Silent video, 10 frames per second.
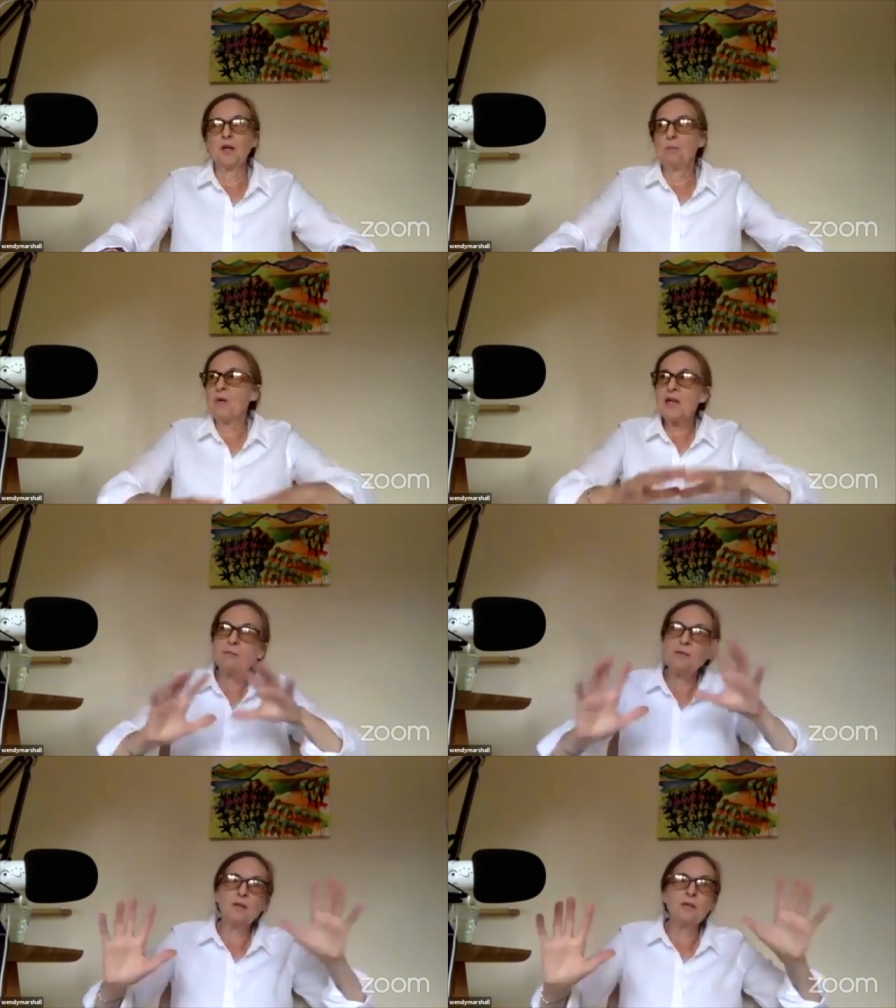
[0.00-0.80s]

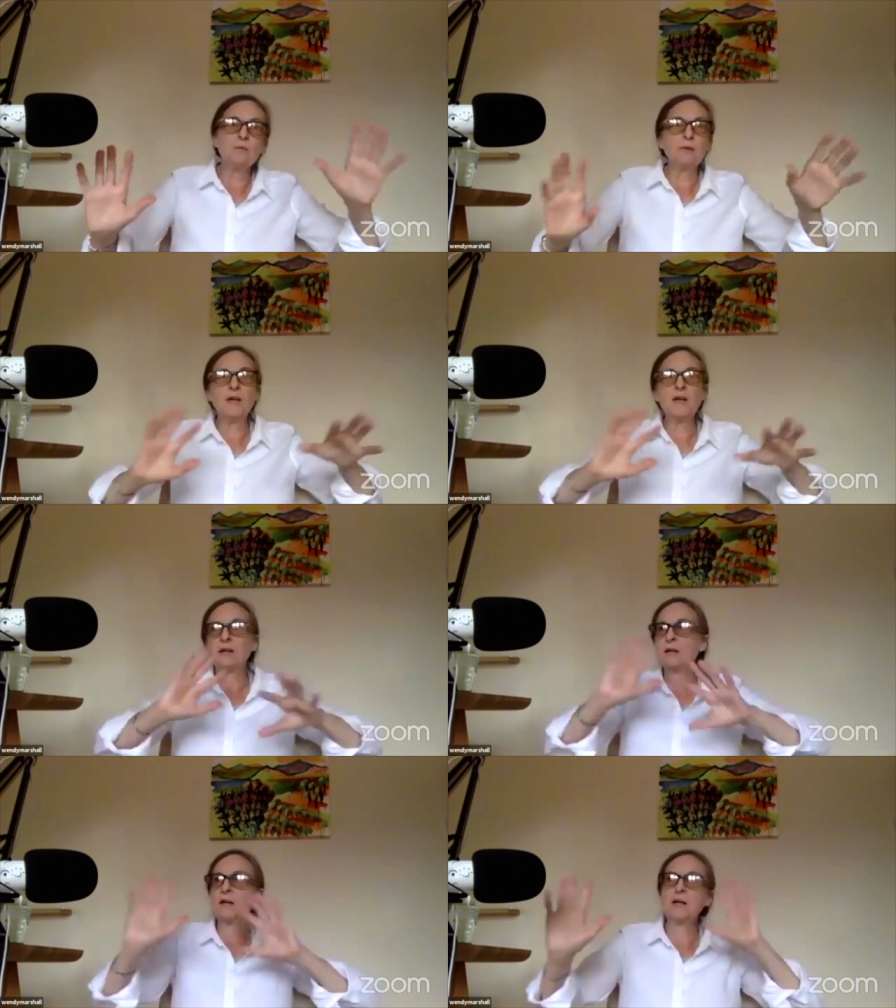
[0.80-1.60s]
Maybe we make
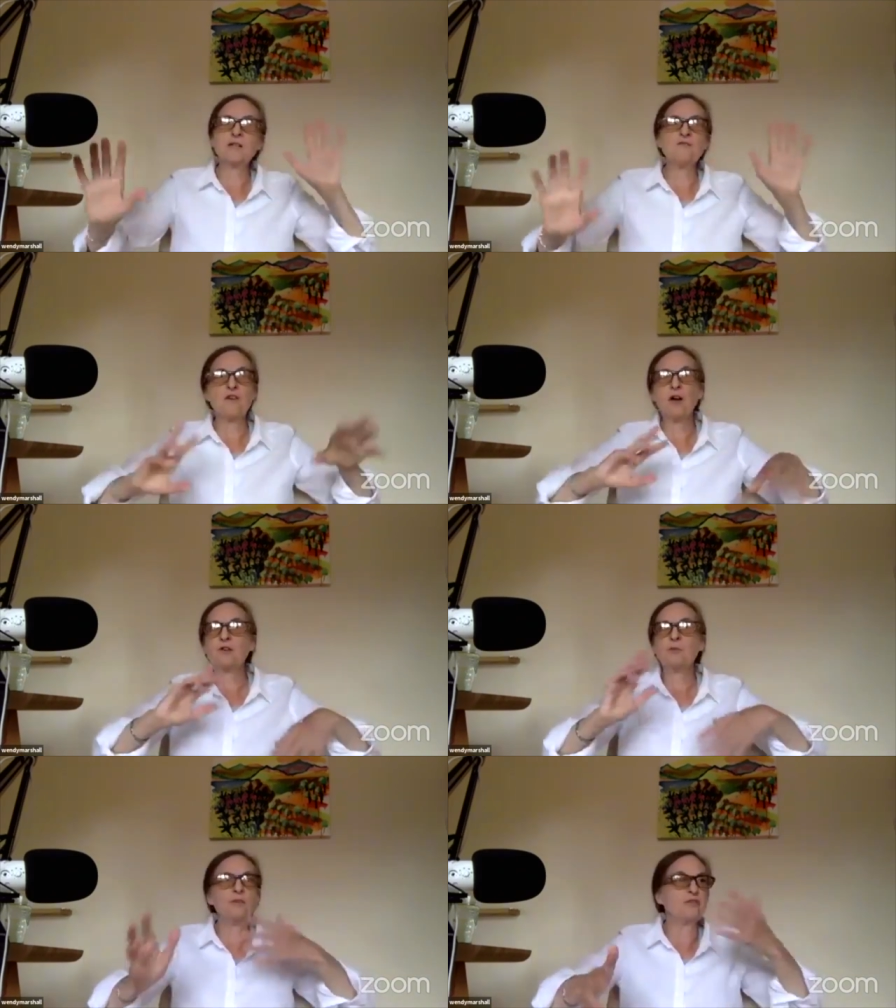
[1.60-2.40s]
a nice
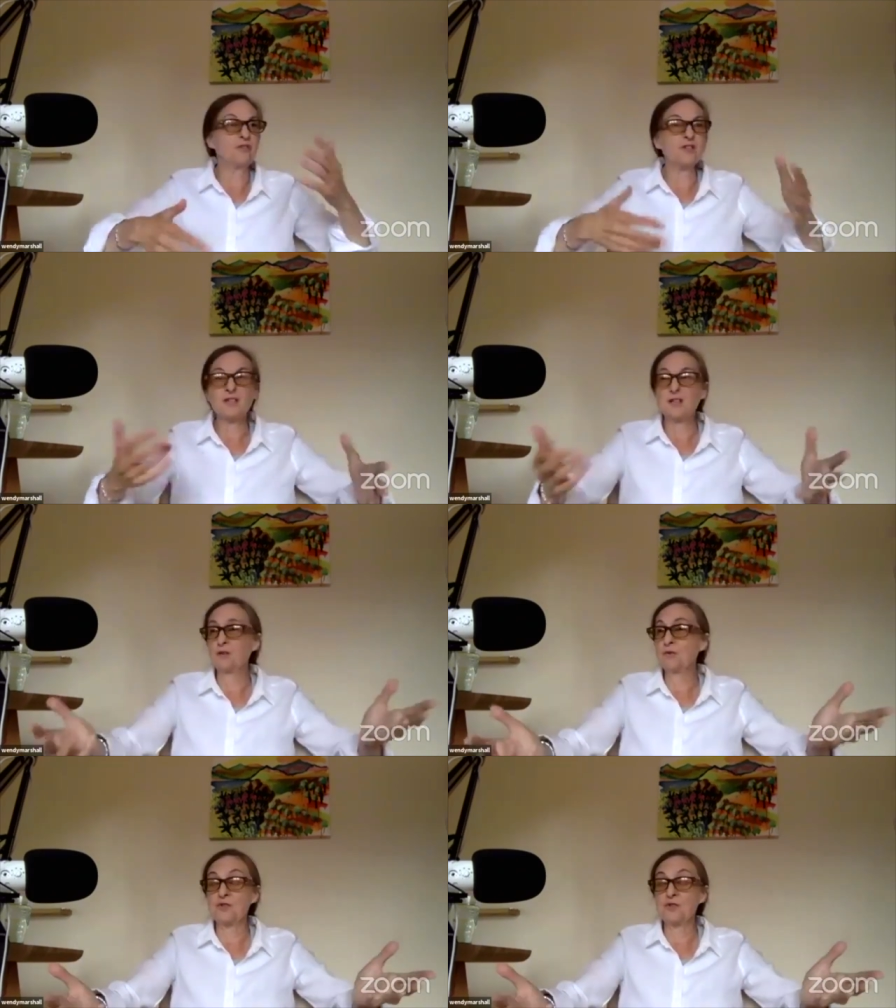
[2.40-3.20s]
environment for
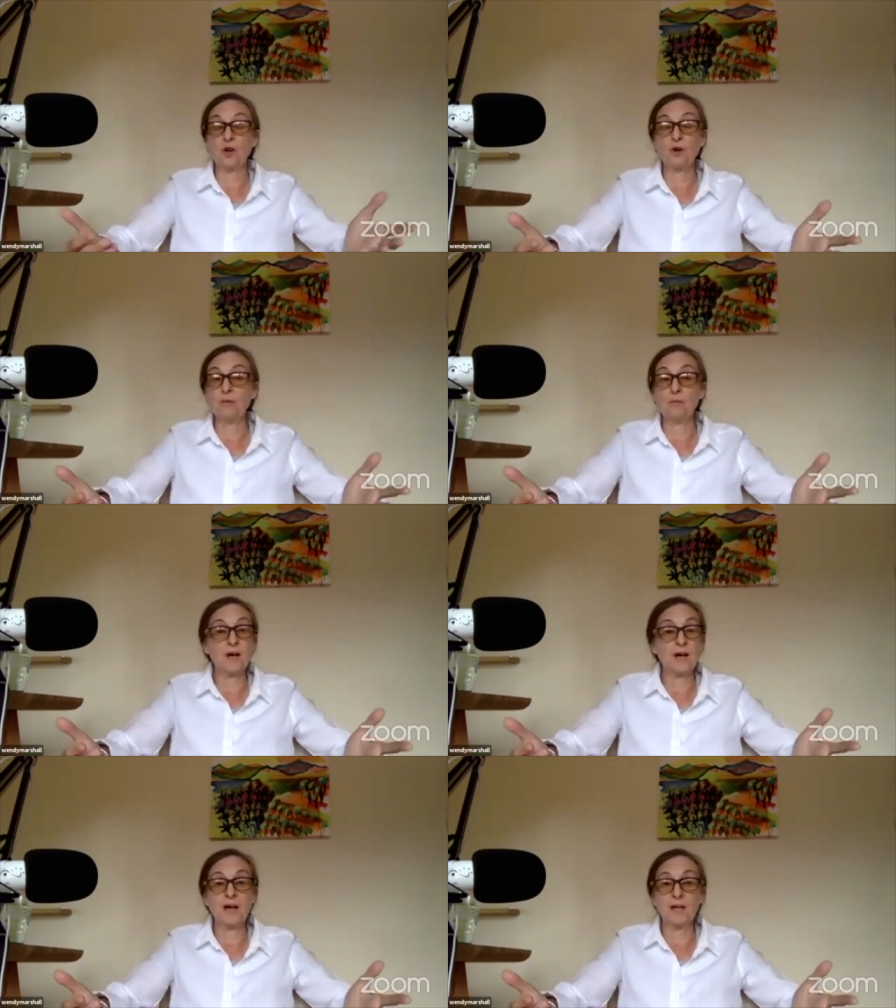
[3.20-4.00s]
ourselves at home
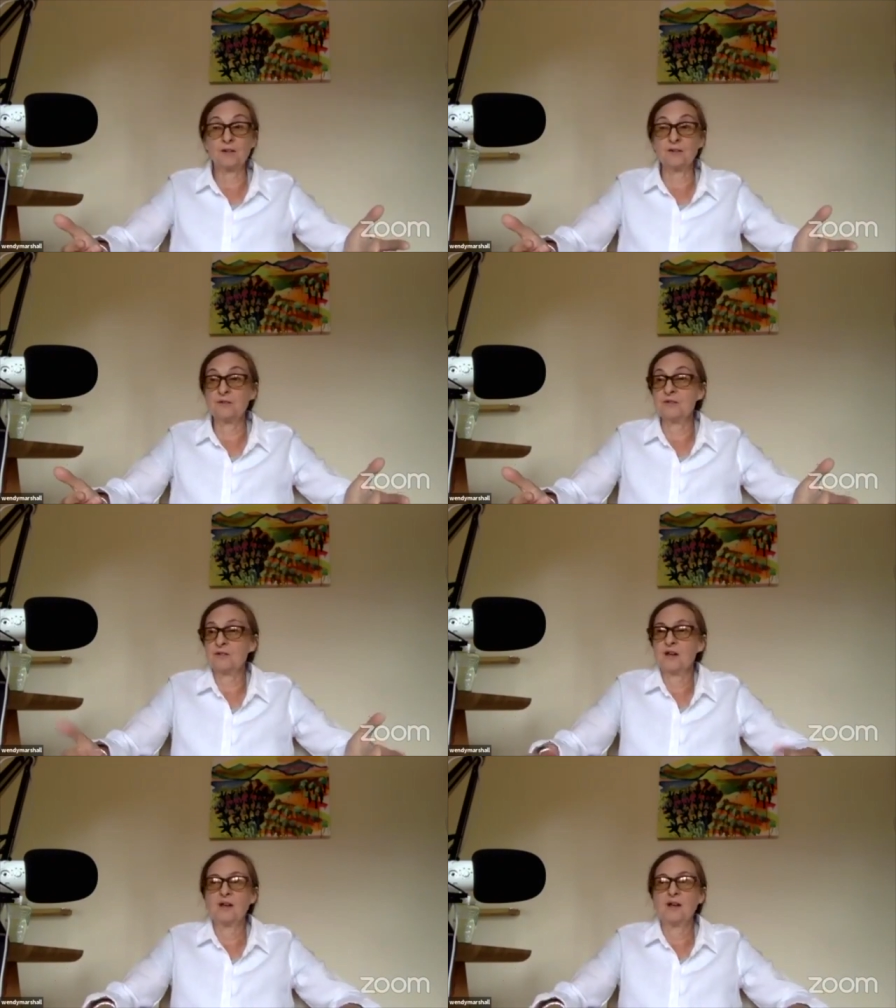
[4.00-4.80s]
and
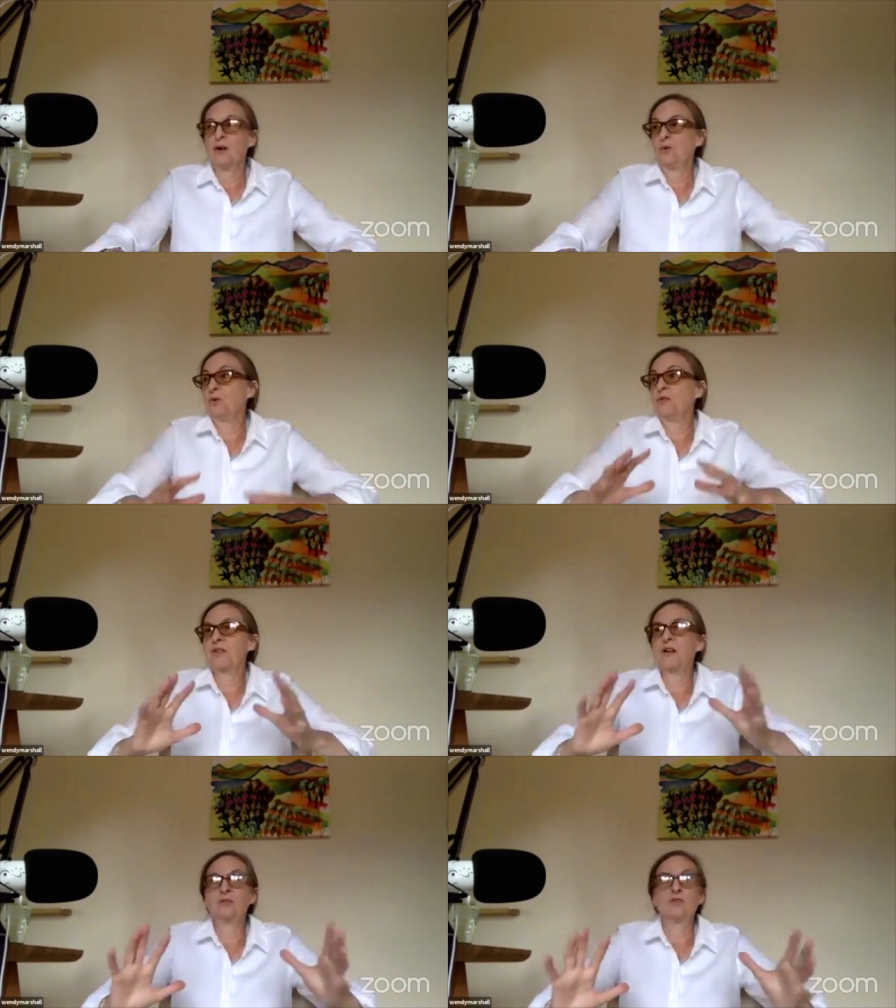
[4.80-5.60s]
all of
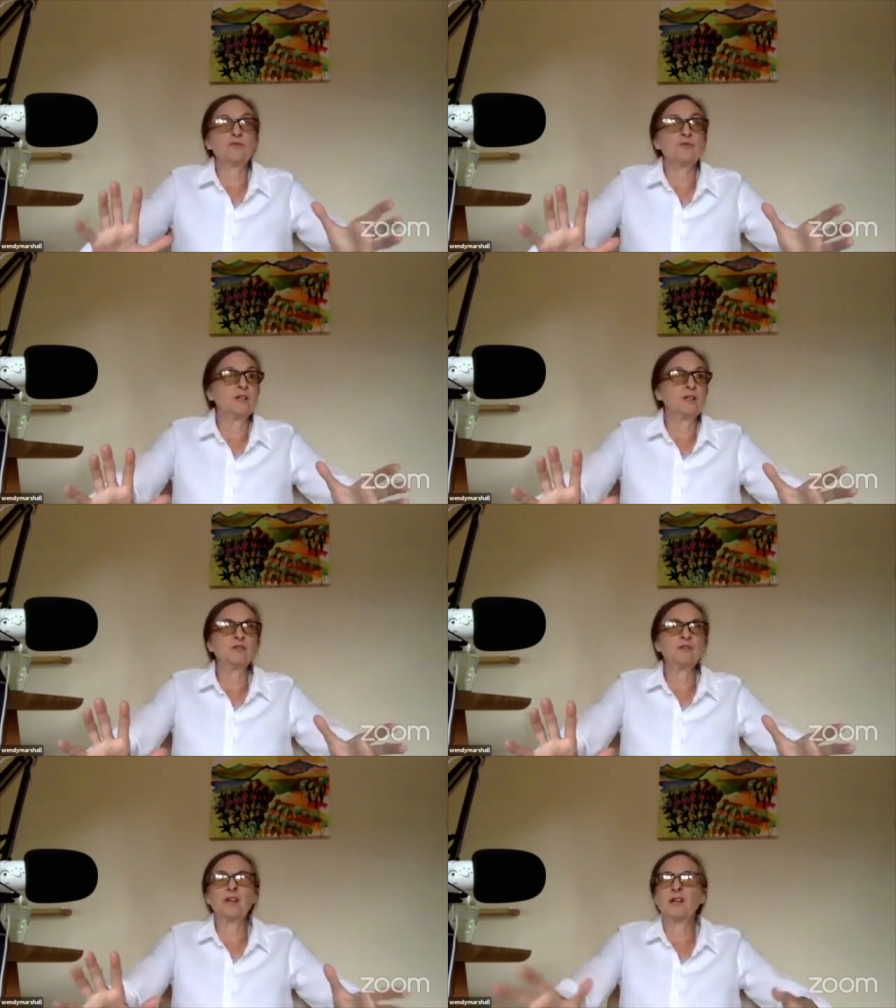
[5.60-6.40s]
that looks really lovely.